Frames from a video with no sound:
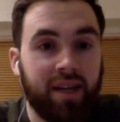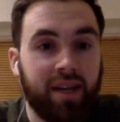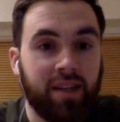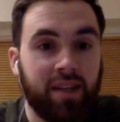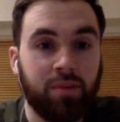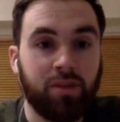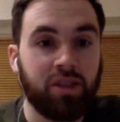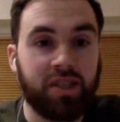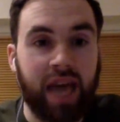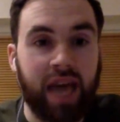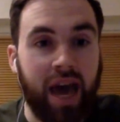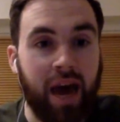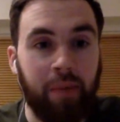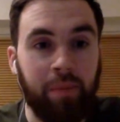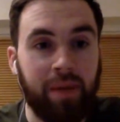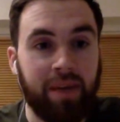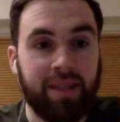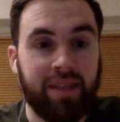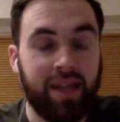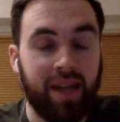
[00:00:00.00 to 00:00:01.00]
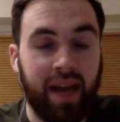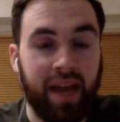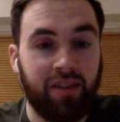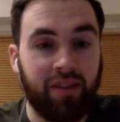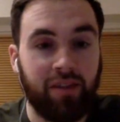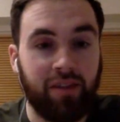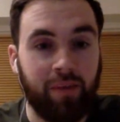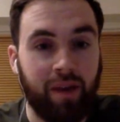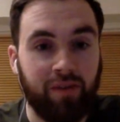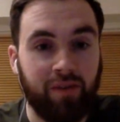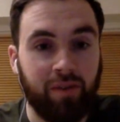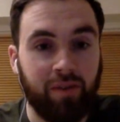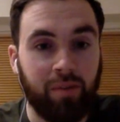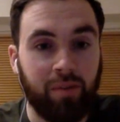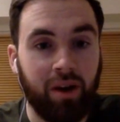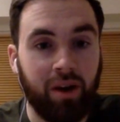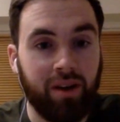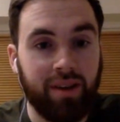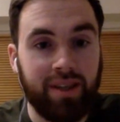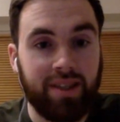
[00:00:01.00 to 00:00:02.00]
Atalanta were just happy to let them
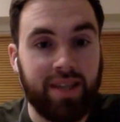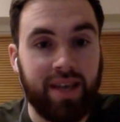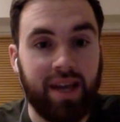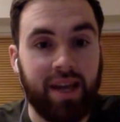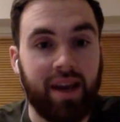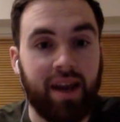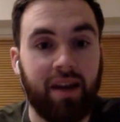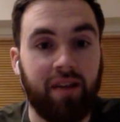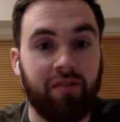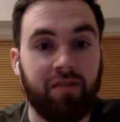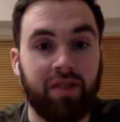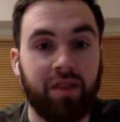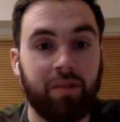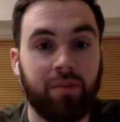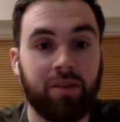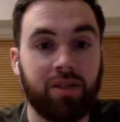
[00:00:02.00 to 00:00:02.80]
have the ball in the second half.